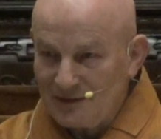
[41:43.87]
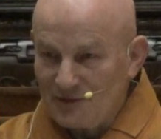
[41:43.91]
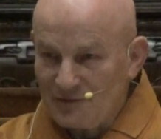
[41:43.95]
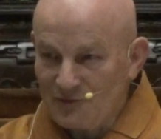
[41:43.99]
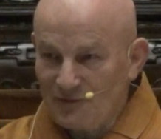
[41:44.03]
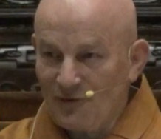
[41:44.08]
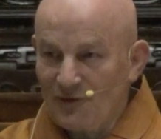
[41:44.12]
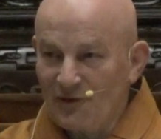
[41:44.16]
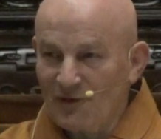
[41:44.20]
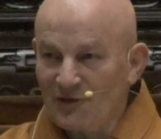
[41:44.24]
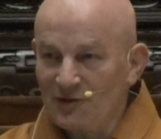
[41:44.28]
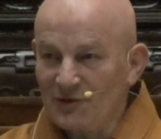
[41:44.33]

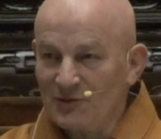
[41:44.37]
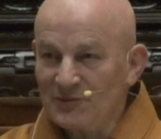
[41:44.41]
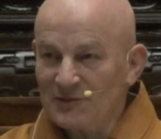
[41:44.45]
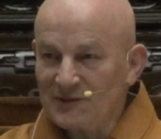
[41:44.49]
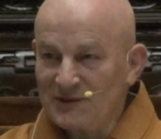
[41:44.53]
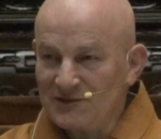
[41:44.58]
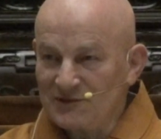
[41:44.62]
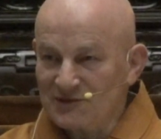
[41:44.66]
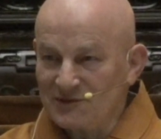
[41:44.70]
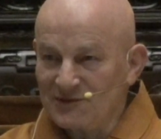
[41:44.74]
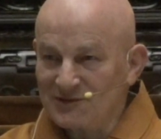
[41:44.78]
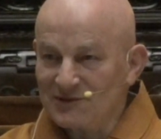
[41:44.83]
form
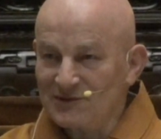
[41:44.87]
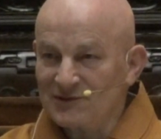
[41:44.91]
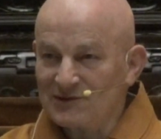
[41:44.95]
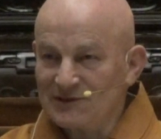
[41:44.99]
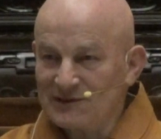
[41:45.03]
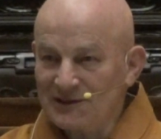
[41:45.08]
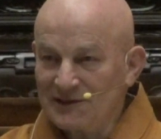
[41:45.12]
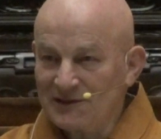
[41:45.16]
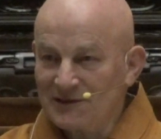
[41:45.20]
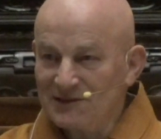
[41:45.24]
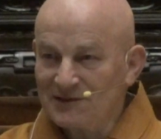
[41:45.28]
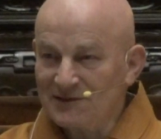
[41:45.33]
is not
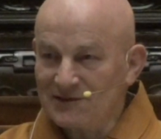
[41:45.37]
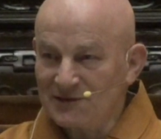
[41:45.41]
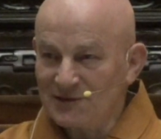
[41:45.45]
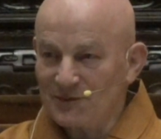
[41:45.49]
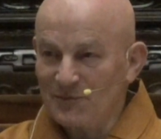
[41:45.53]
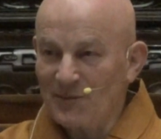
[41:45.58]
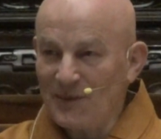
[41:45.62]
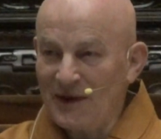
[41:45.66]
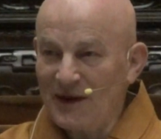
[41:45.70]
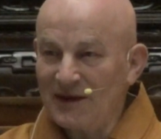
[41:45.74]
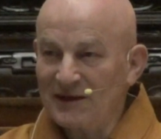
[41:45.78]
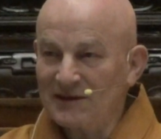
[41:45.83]
real, the
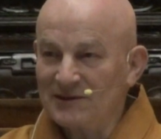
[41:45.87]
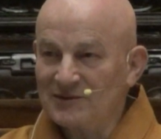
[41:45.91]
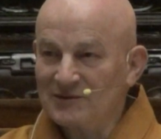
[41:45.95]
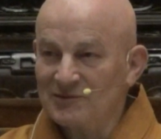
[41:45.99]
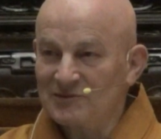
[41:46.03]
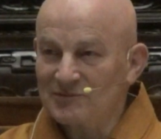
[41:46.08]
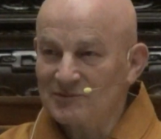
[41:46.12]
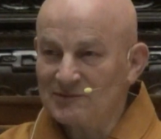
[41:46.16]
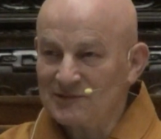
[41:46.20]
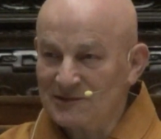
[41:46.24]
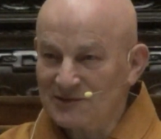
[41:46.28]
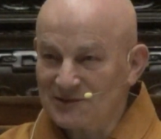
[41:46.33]
mind
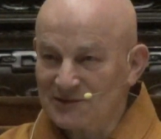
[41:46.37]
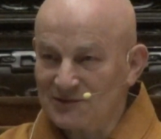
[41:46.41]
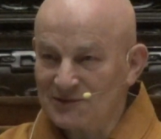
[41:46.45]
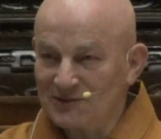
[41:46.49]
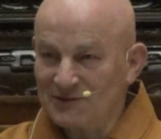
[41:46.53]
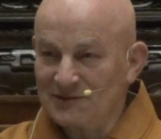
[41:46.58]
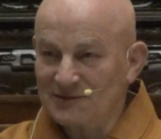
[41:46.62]
which